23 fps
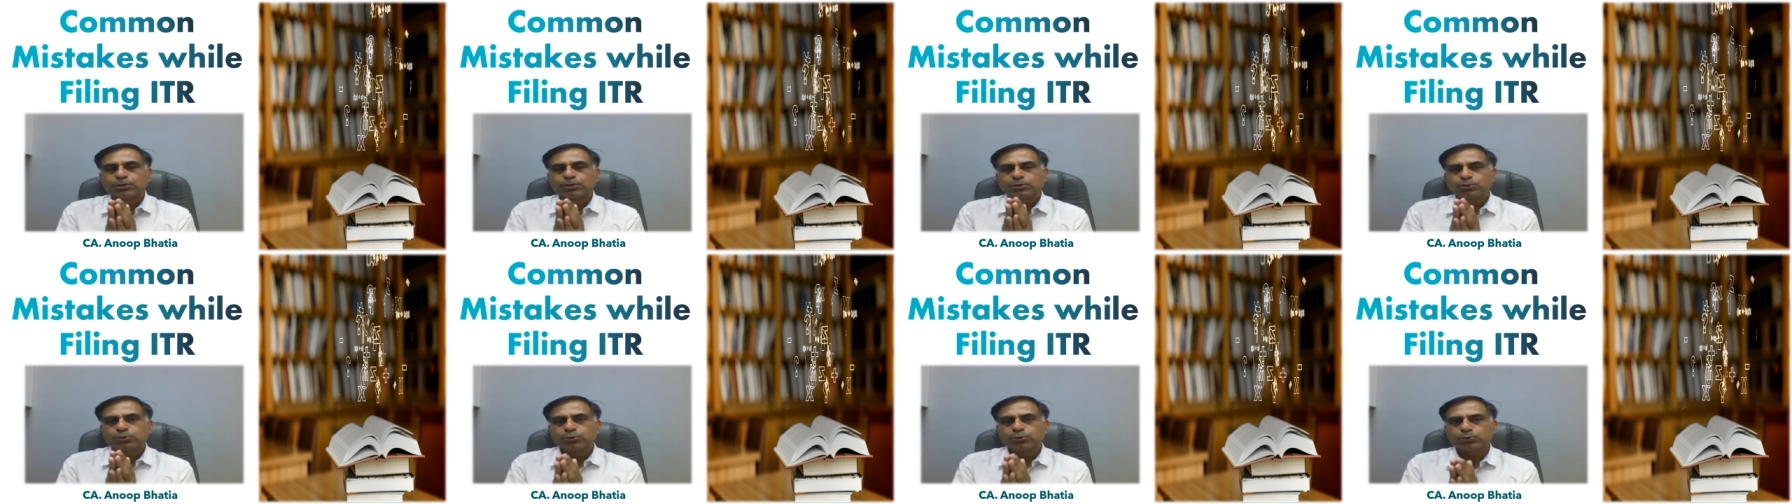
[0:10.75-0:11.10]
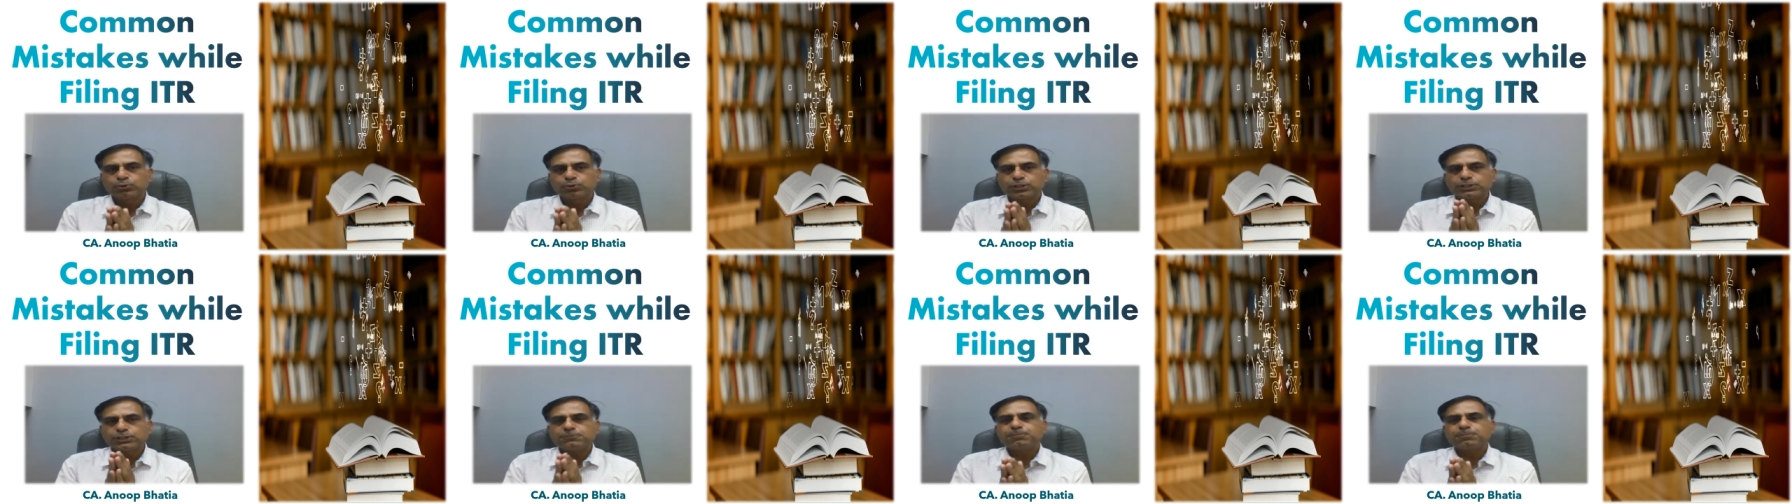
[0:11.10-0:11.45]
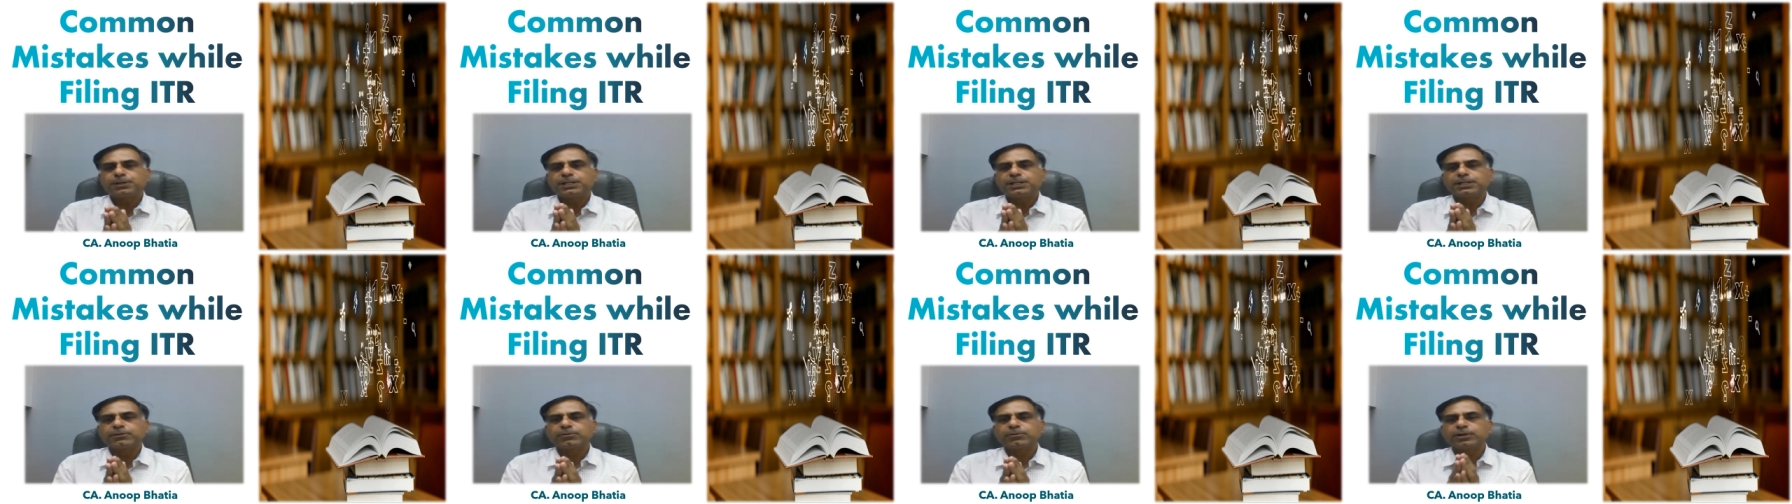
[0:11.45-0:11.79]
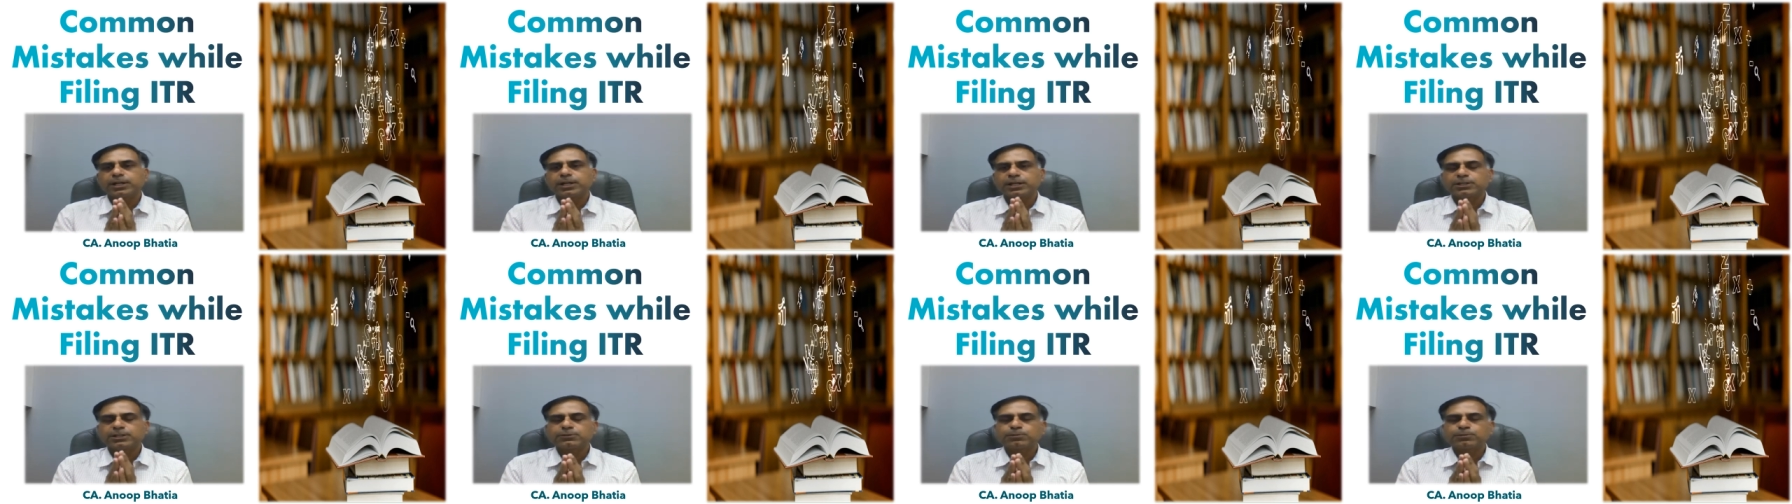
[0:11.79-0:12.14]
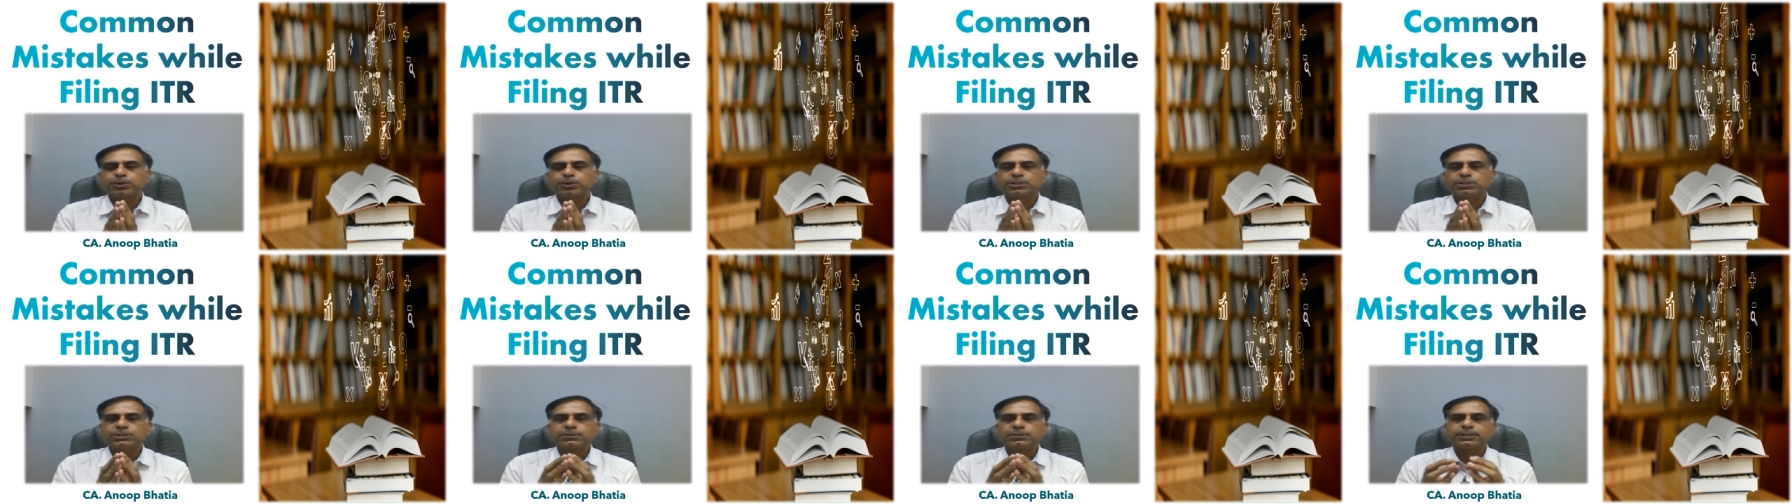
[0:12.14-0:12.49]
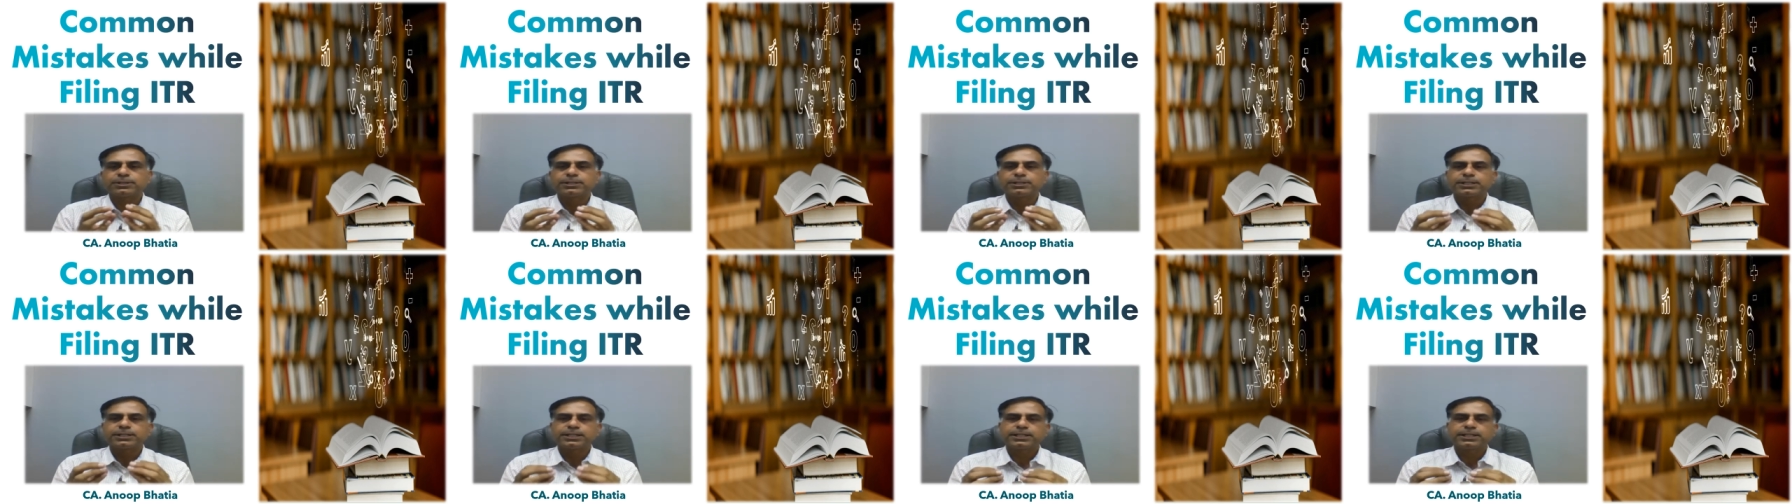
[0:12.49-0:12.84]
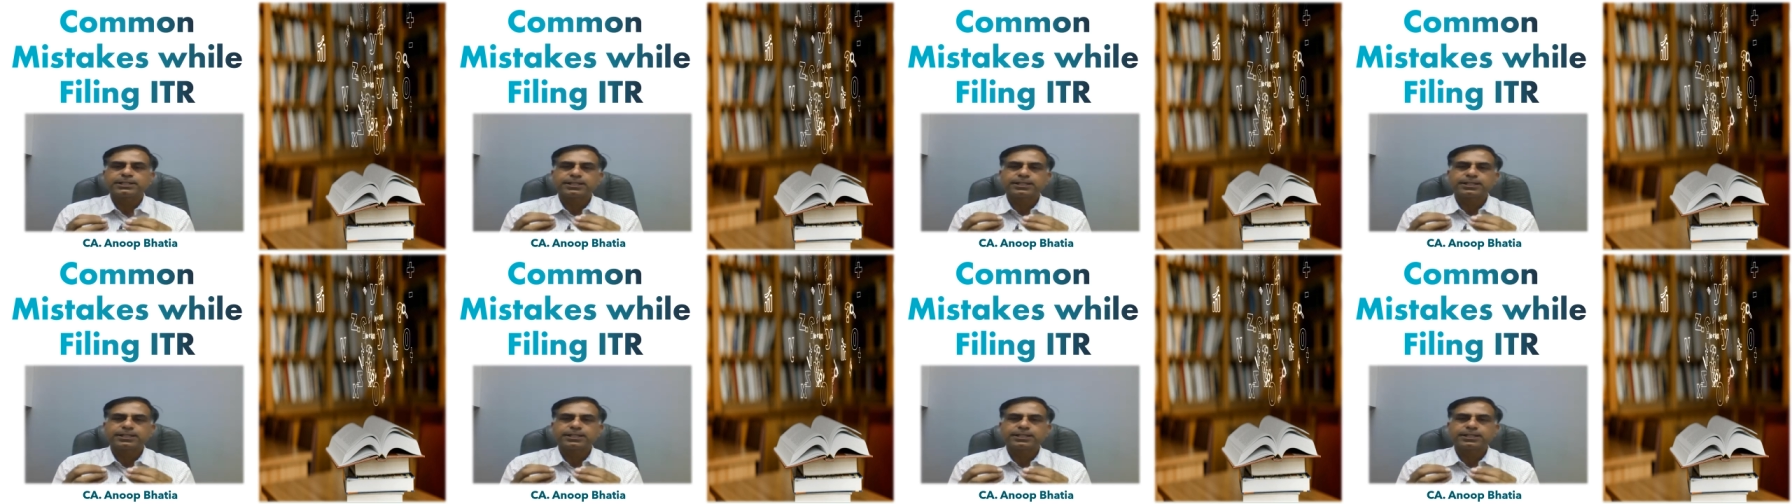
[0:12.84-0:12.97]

Through this particular responsibility,